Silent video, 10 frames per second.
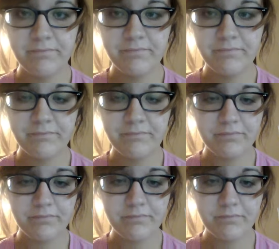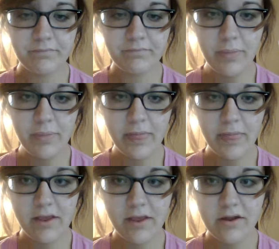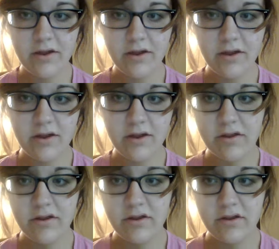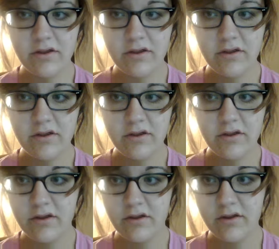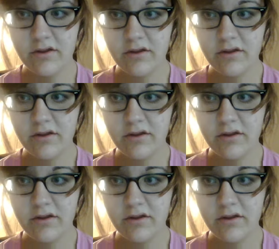[no speech]